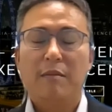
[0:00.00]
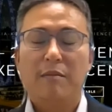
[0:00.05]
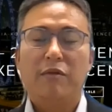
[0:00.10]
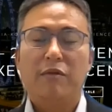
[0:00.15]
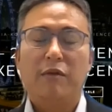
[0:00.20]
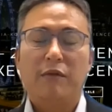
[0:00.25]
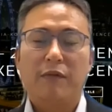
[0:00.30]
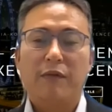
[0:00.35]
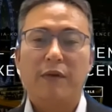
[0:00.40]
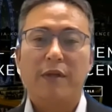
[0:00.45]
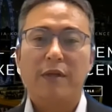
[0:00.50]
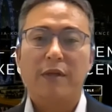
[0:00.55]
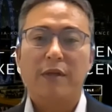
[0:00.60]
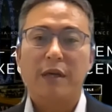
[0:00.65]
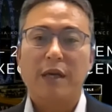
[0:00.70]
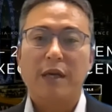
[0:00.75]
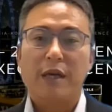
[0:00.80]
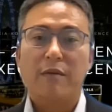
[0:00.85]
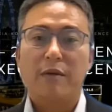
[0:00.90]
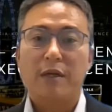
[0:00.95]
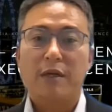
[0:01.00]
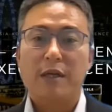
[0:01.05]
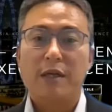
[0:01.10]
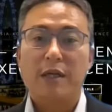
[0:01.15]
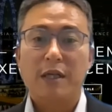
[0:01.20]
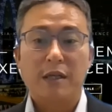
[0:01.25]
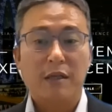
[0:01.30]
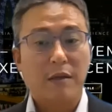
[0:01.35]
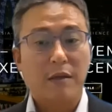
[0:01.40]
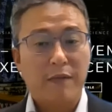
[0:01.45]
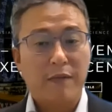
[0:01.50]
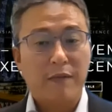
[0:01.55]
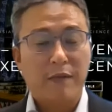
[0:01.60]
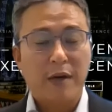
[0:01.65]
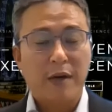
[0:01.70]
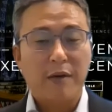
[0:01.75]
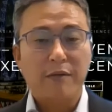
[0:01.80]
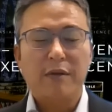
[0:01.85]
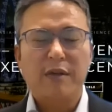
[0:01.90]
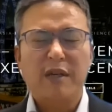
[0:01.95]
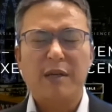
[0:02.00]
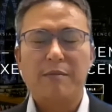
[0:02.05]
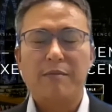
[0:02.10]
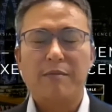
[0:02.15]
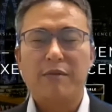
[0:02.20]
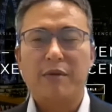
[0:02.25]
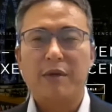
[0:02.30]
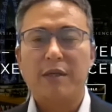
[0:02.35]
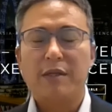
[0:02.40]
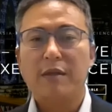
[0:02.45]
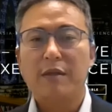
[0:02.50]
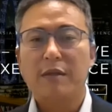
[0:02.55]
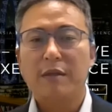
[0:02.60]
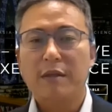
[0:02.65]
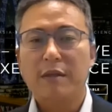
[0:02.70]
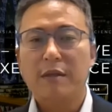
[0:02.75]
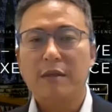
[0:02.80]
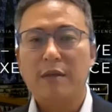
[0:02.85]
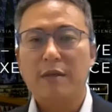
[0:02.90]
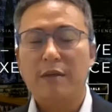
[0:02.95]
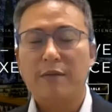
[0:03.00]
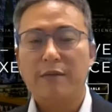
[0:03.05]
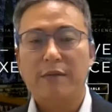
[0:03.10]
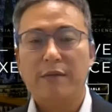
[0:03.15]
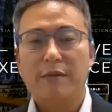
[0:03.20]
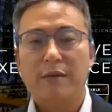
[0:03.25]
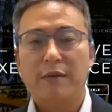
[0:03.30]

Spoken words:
Professor Hye-won Lee, the founder and president of